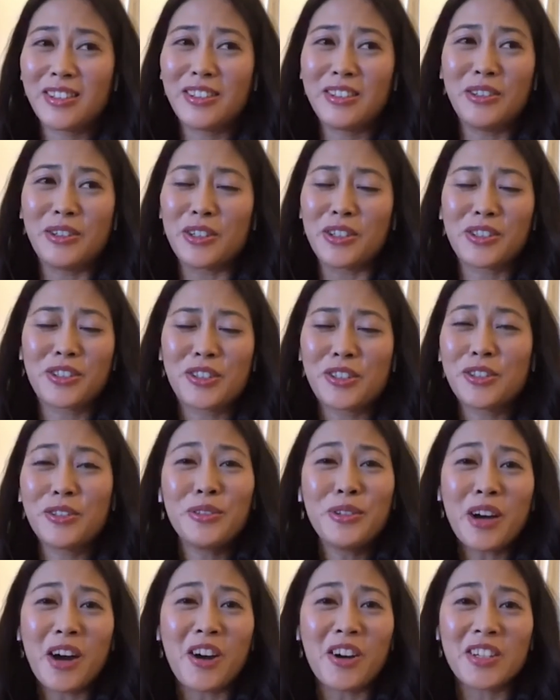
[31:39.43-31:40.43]
you are
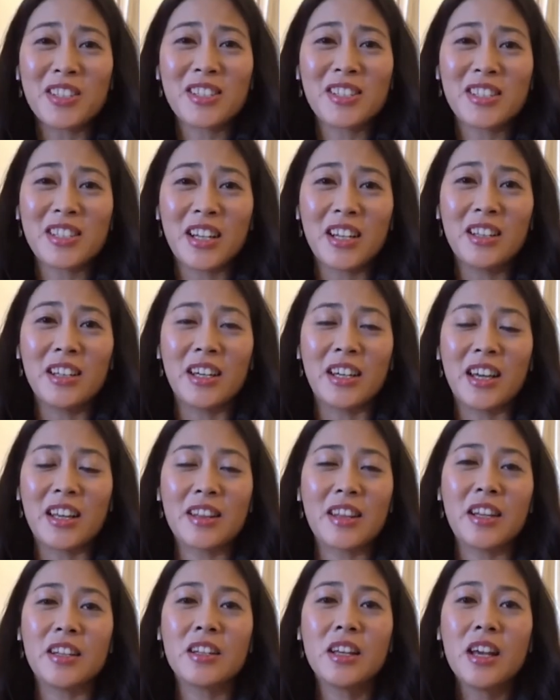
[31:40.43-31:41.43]
too hard selling,
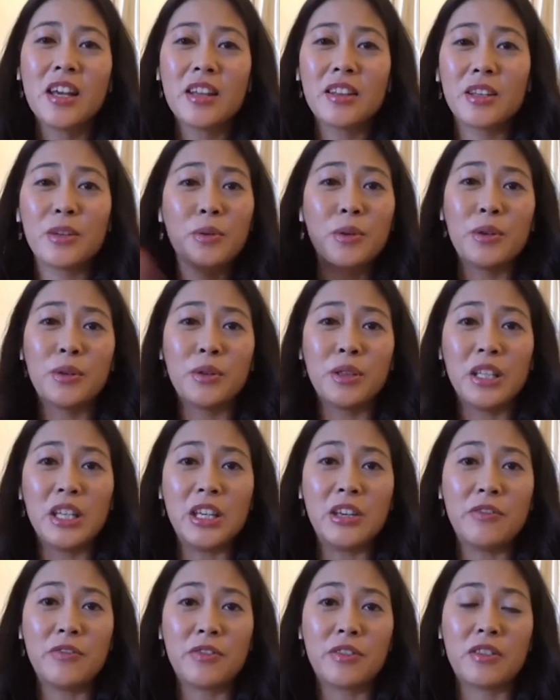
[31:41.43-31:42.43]
and then they will
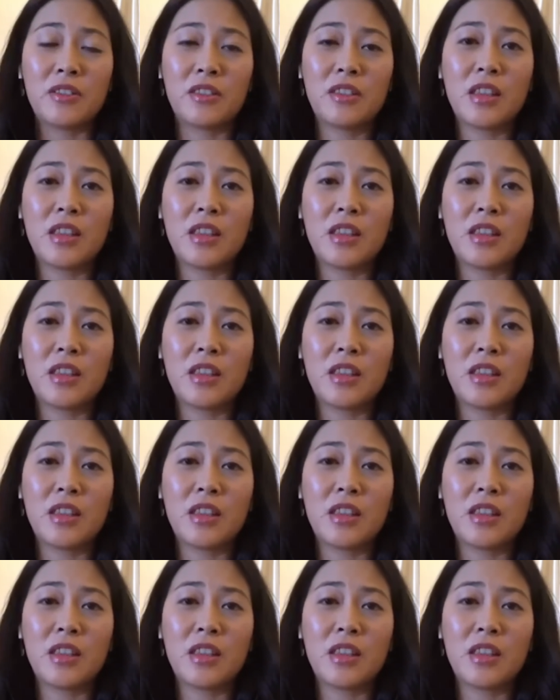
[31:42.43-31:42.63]
leave